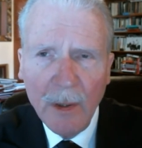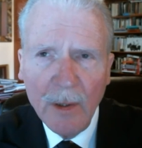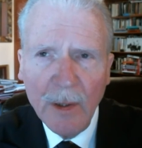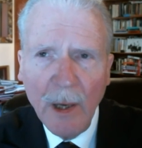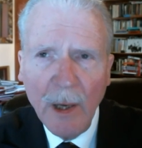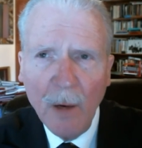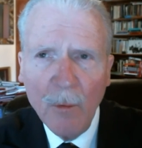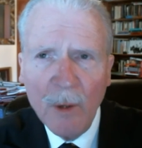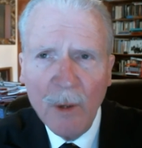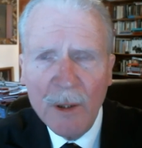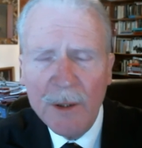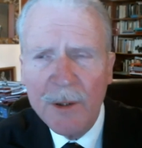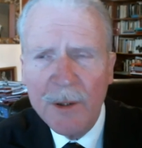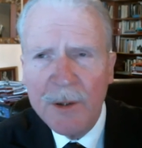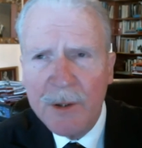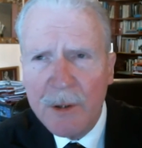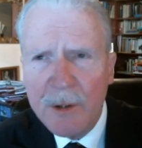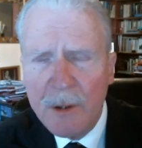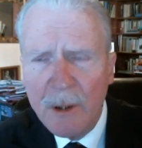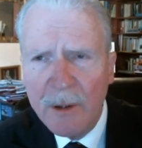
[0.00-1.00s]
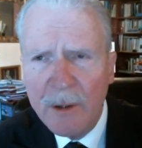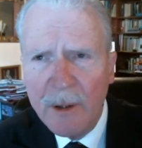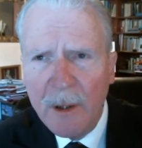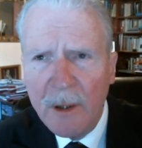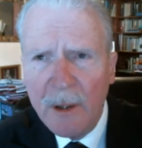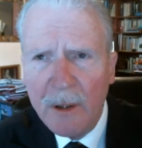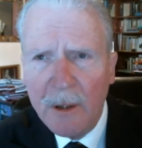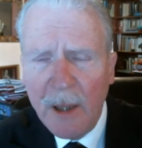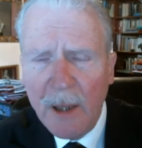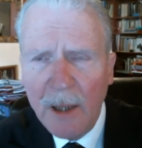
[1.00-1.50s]
Now, what is
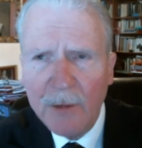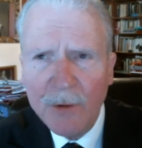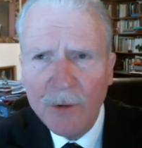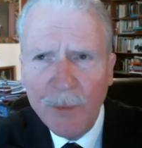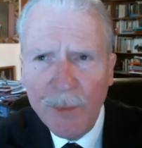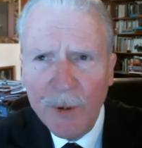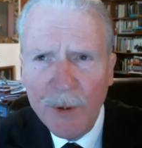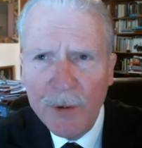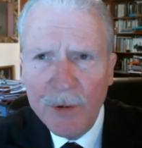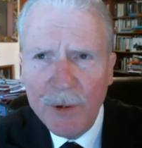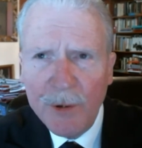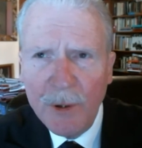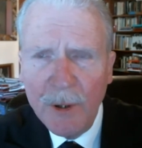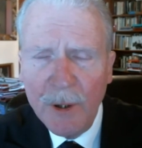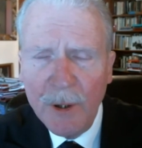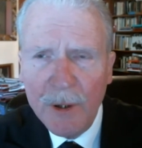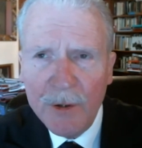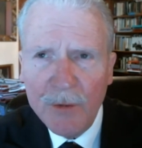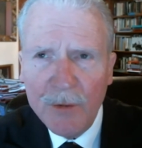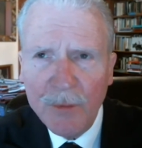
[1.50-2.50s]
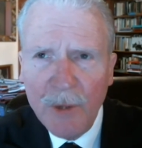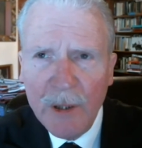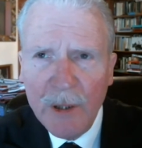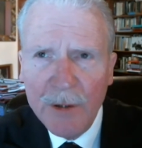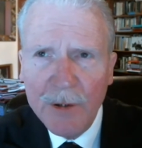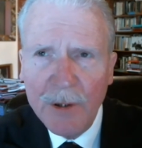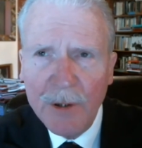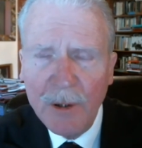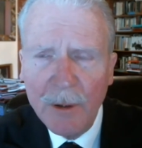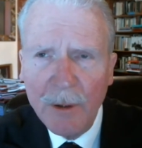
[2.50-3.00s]
the contribution his
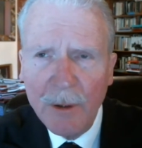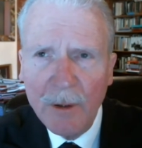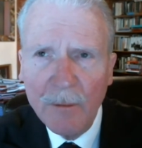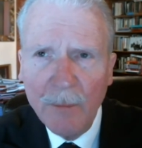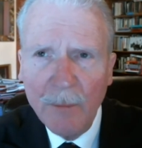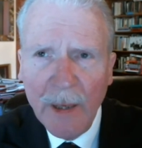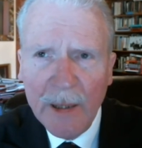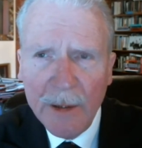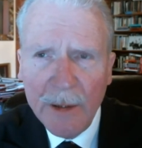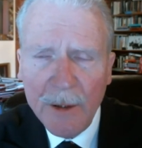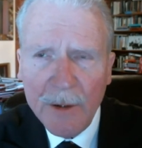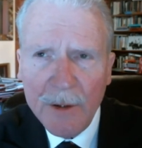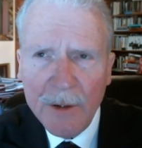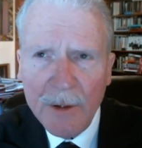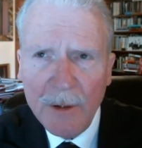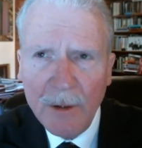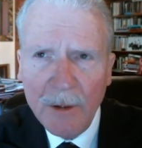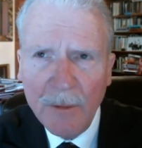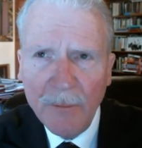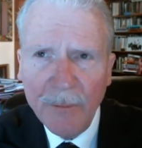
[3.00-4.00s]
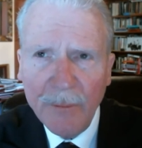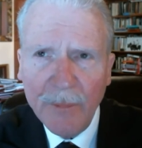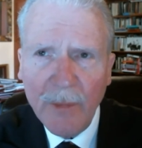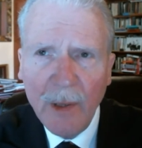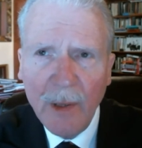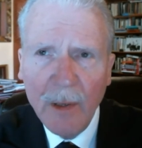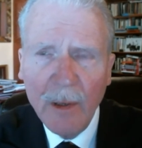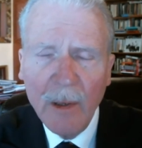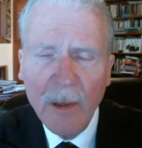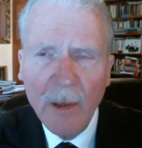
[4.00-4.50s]
reason makes?
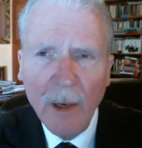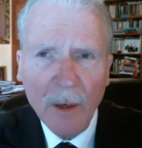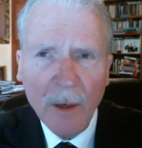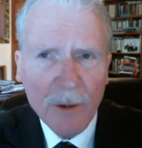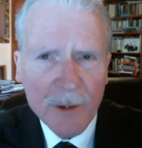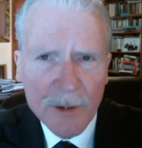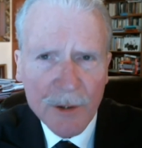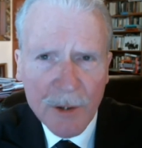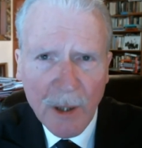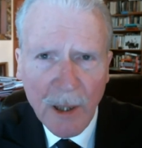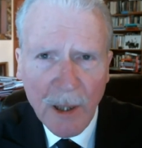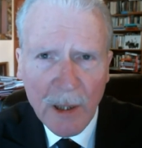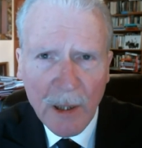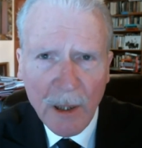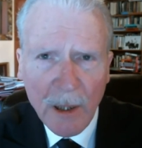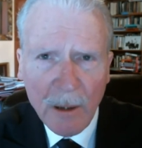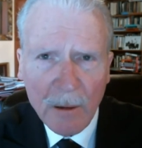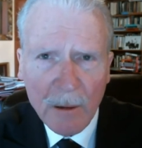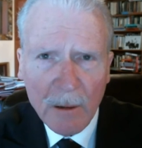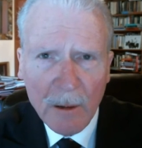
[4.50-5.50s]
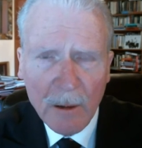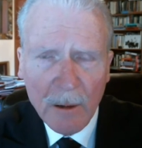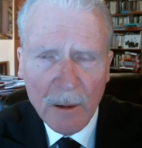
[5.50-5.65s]
Aristotle